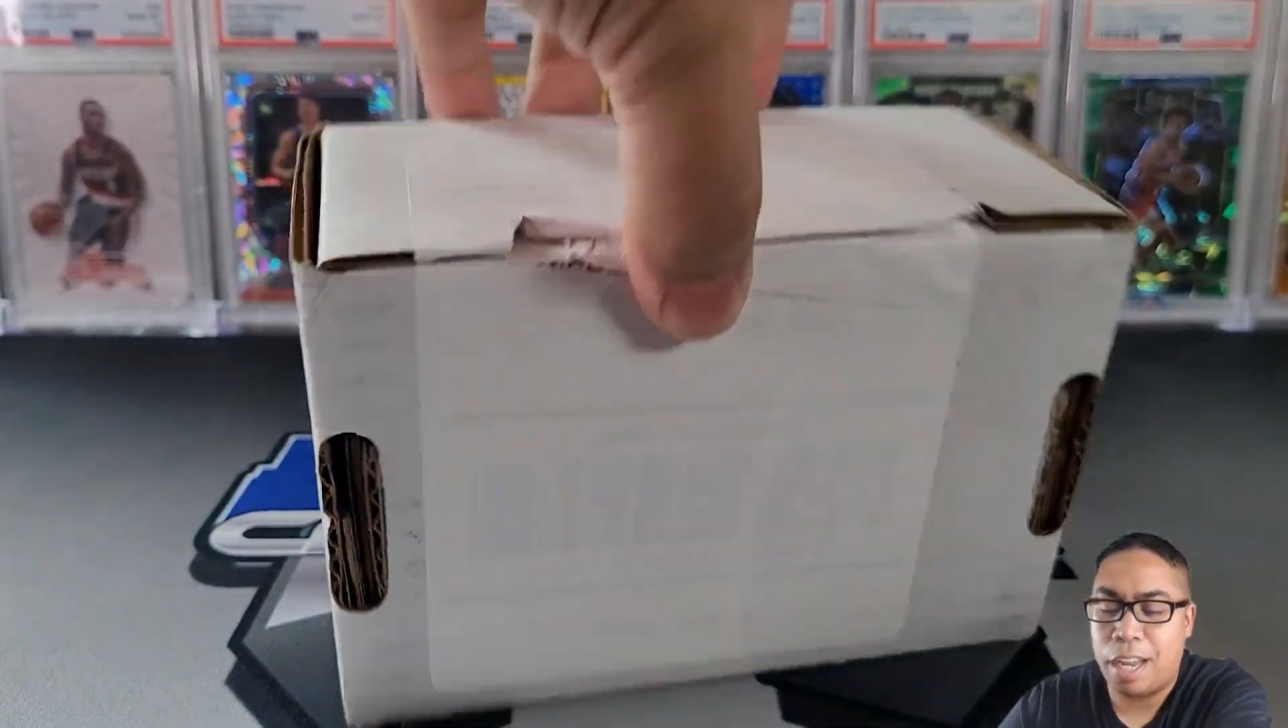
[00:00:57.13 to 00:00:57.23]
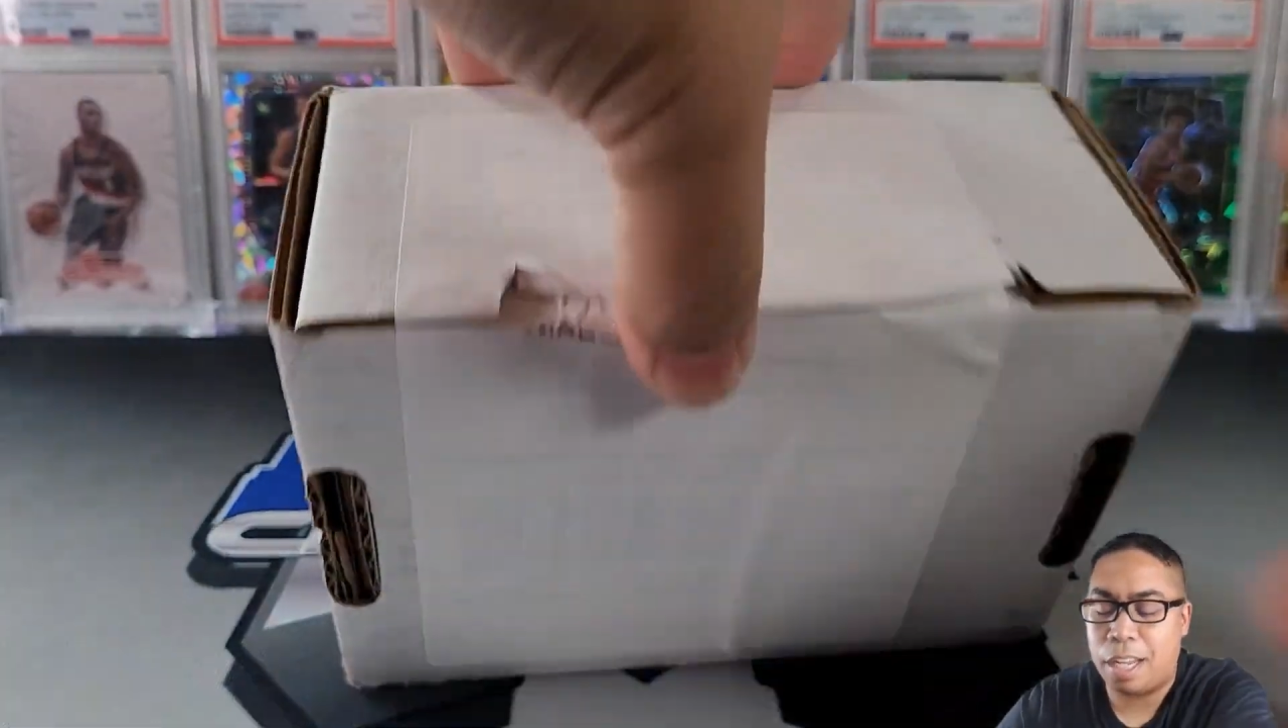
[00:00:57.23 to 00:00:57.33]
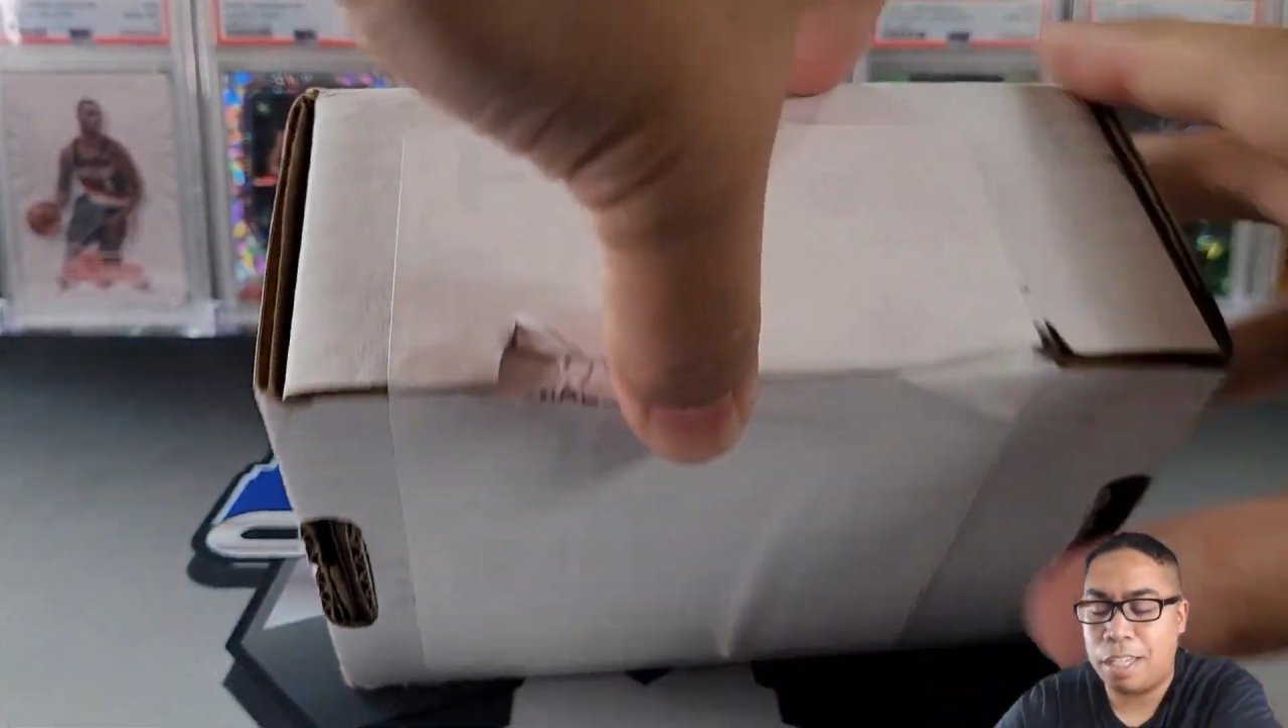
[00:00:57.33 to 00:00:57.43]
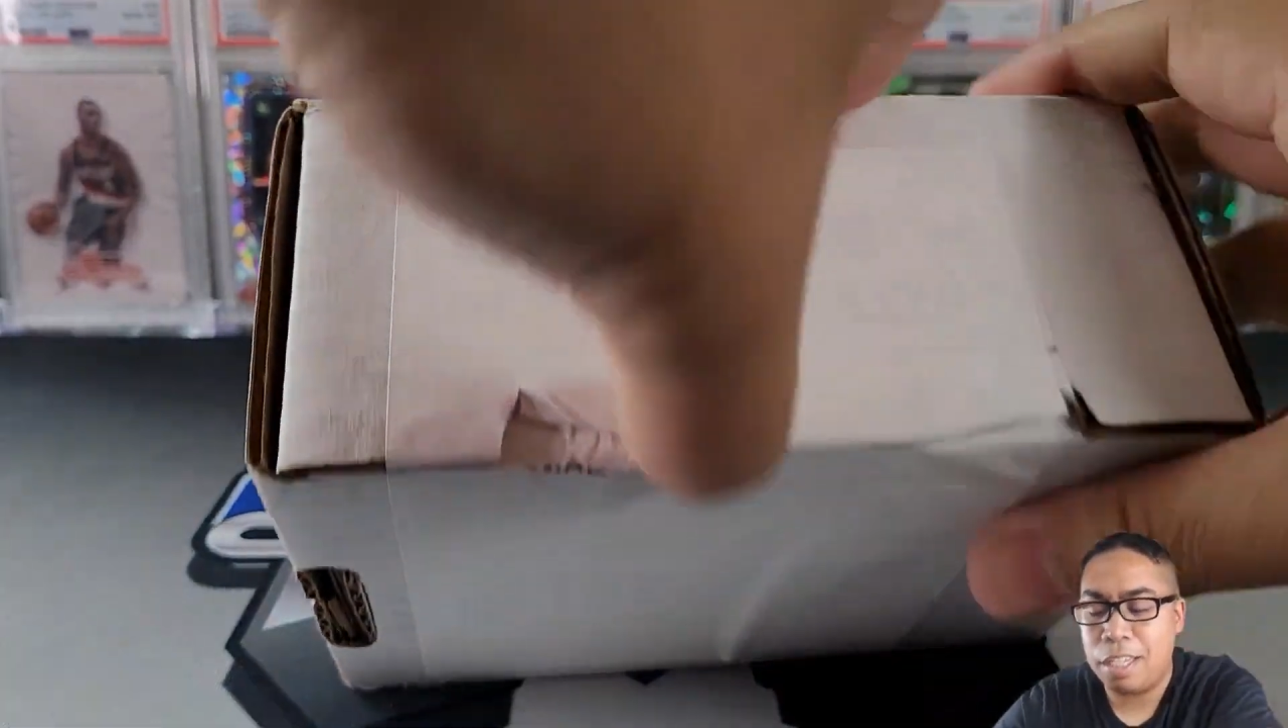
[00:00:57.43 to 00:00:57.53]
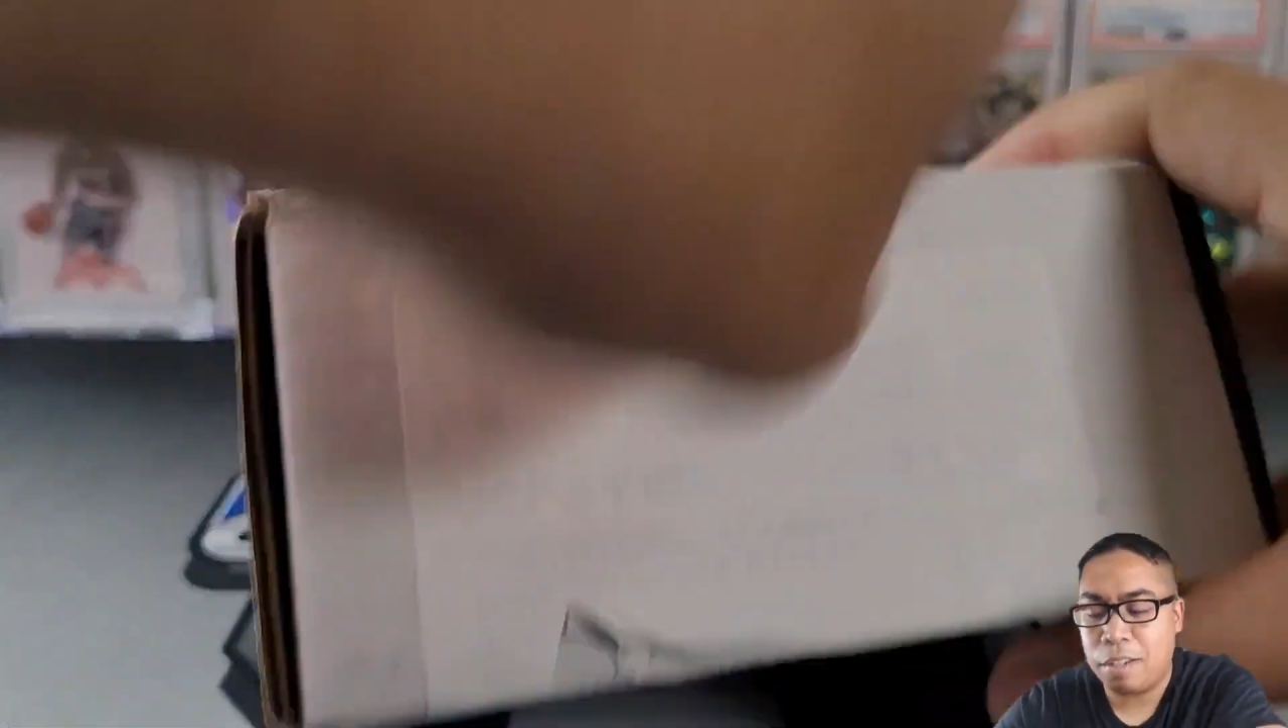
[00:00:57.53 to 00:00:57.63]

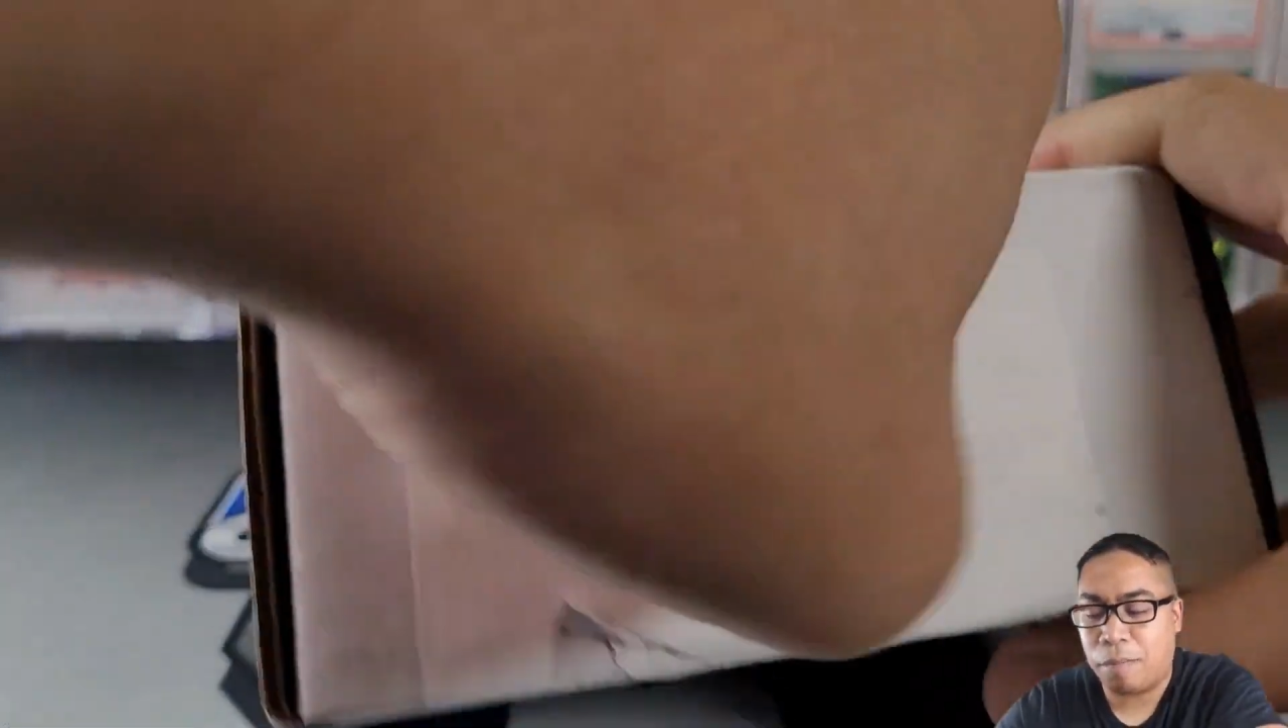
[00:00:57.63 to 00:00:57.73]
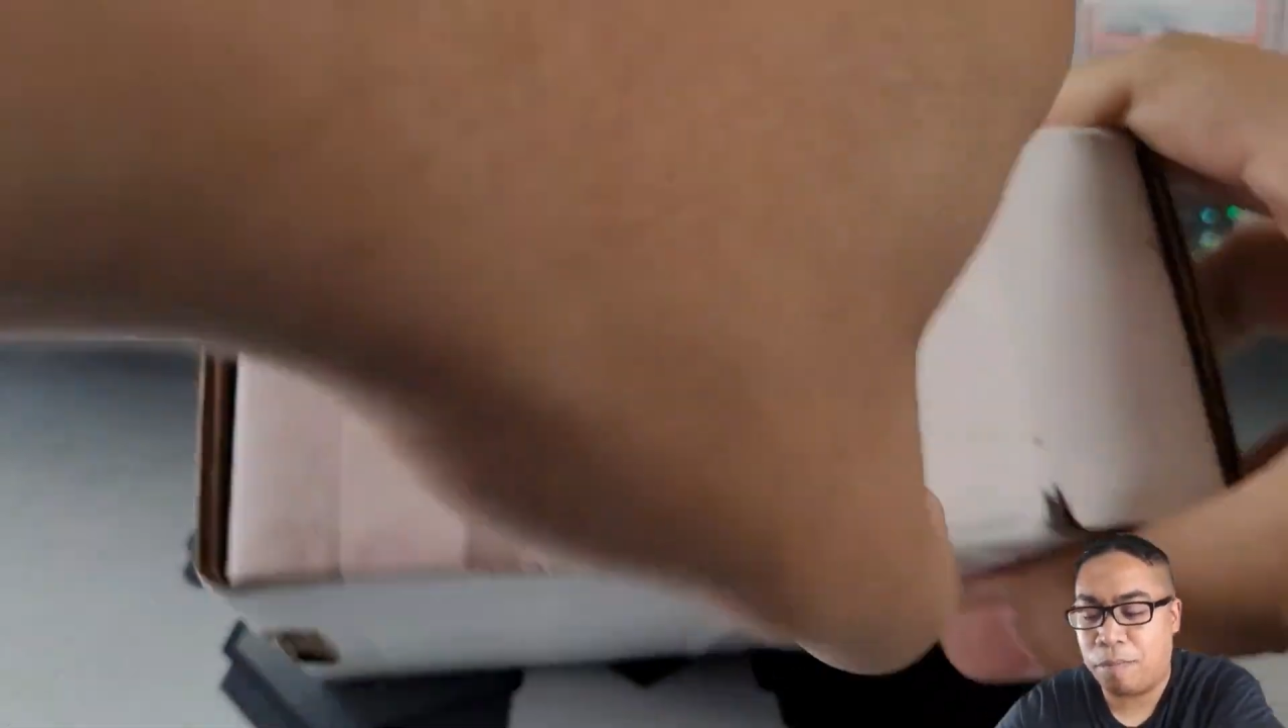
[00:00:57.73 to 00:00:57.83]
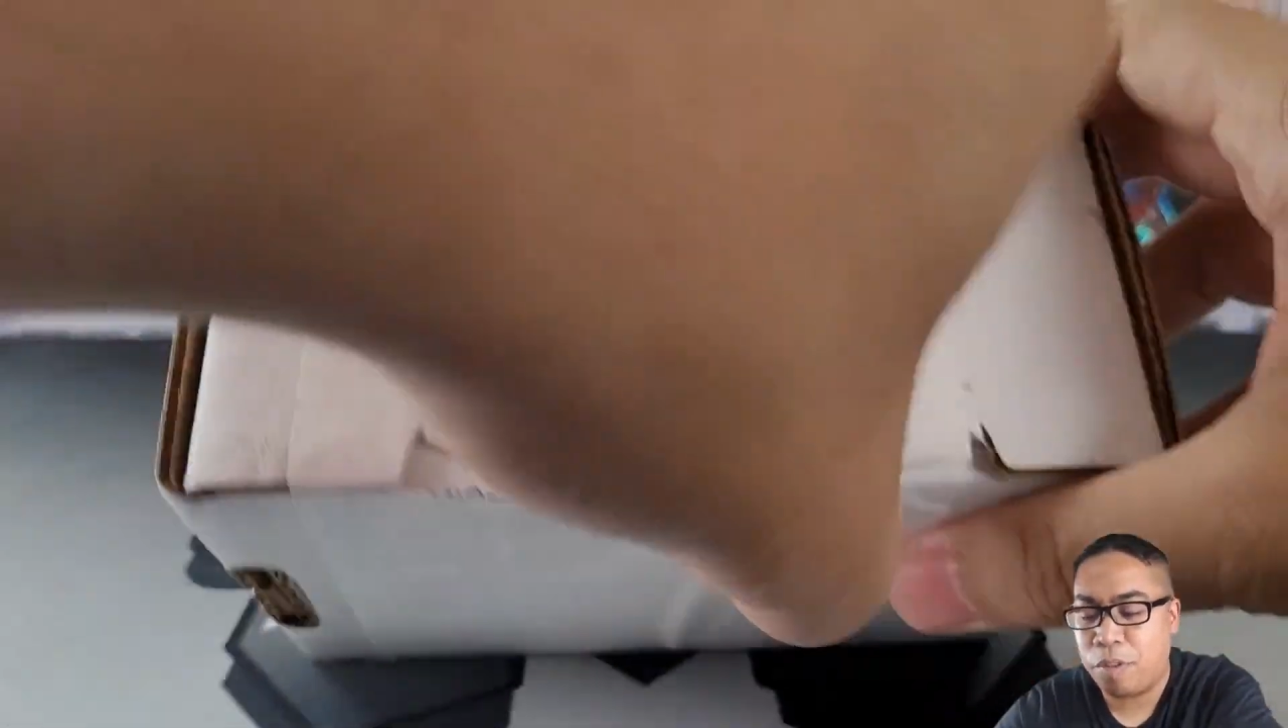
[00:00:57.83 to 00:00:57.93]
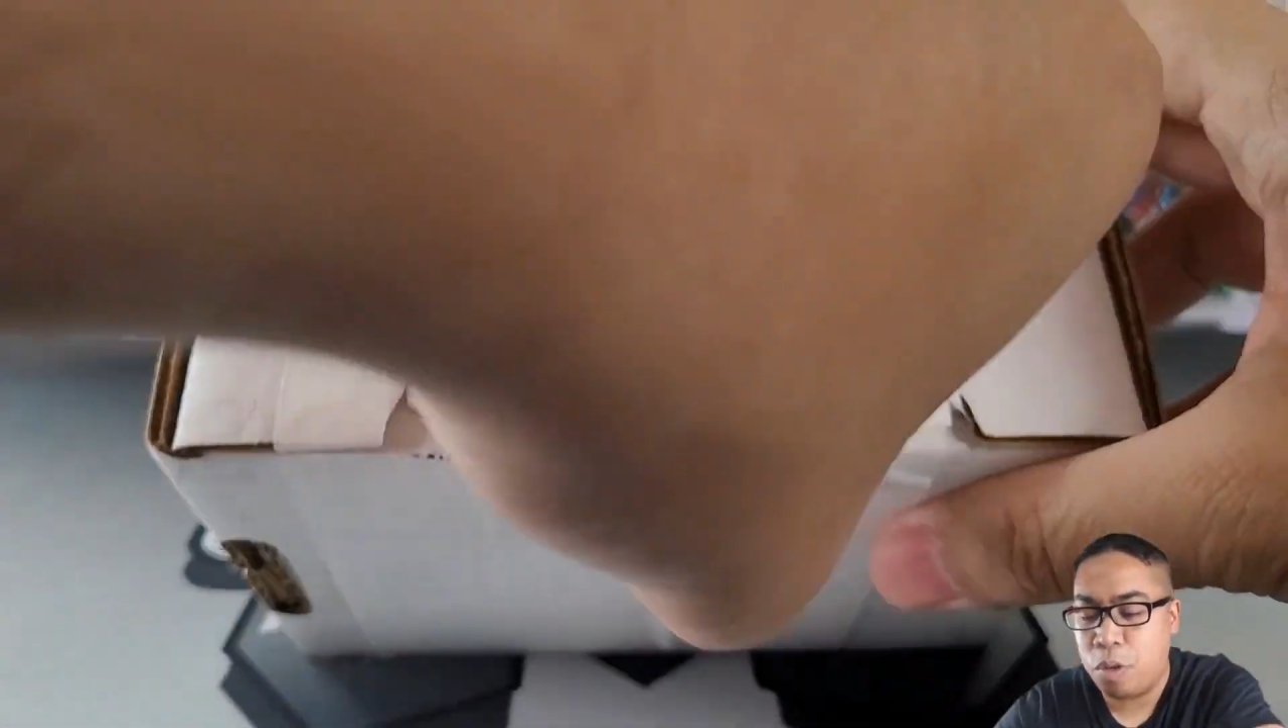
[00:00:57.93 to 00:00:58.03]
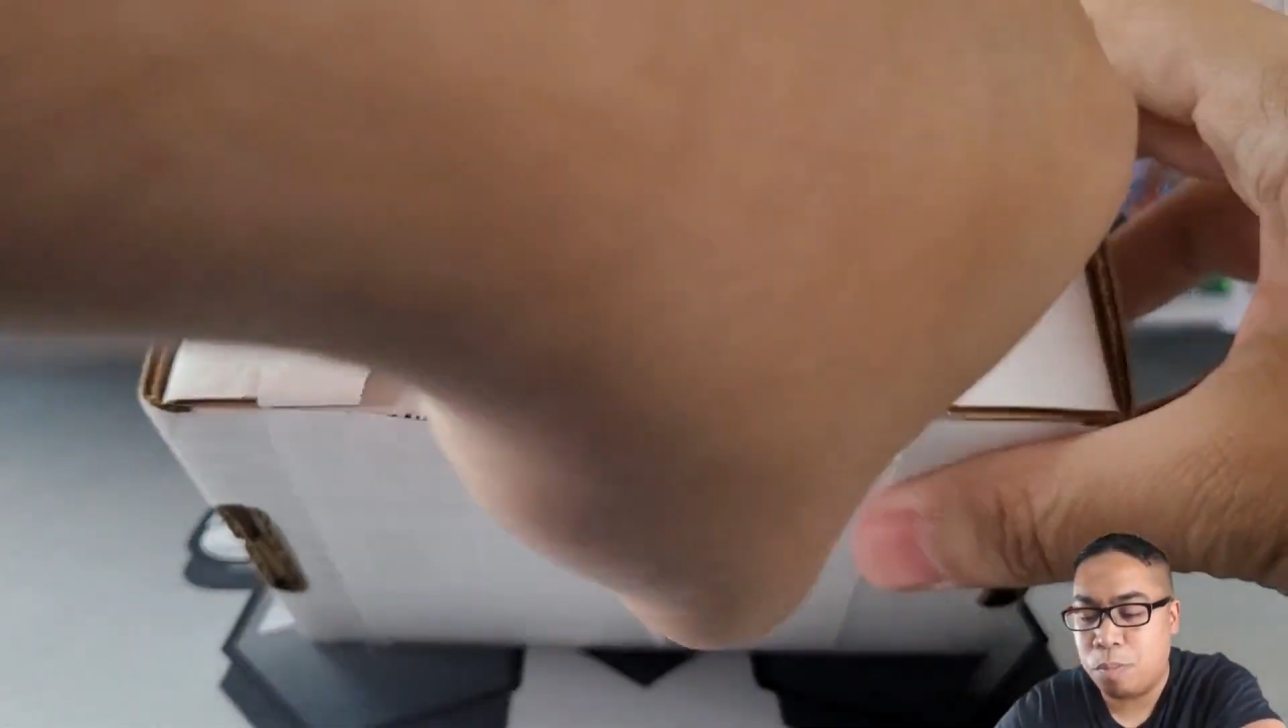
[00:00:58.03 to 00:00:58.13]
at least a
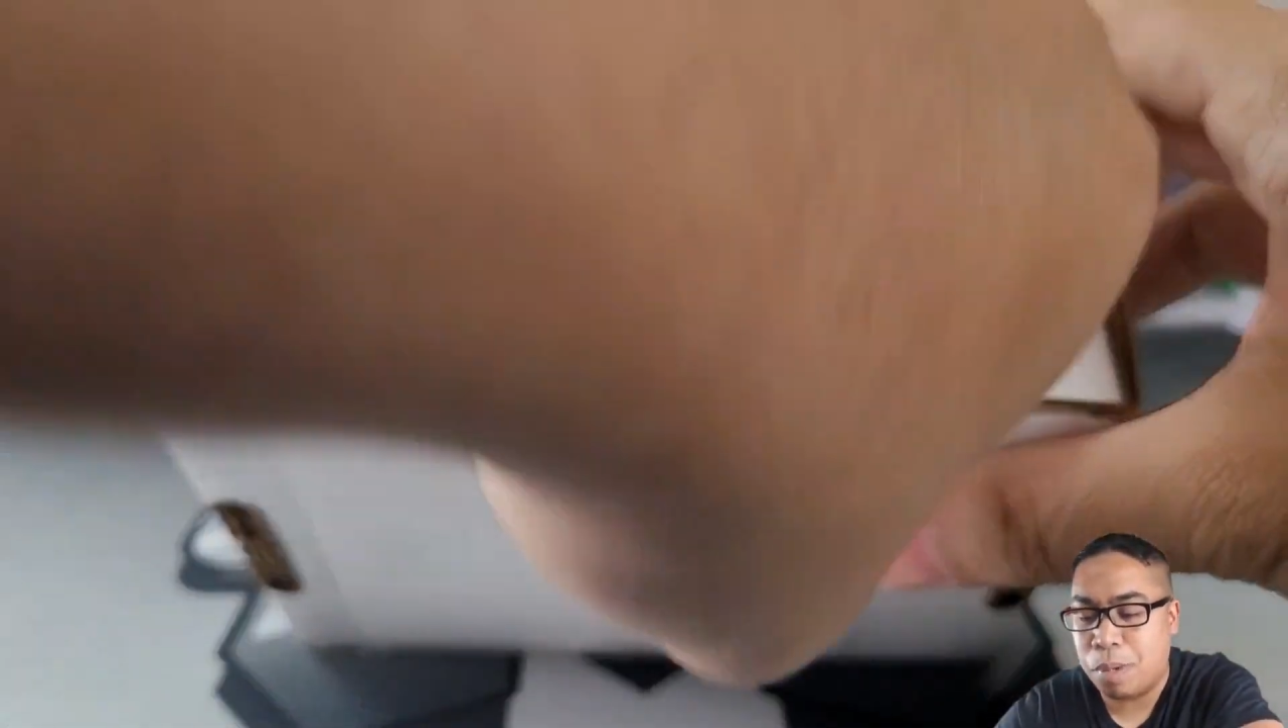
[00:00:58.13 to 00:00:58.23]
few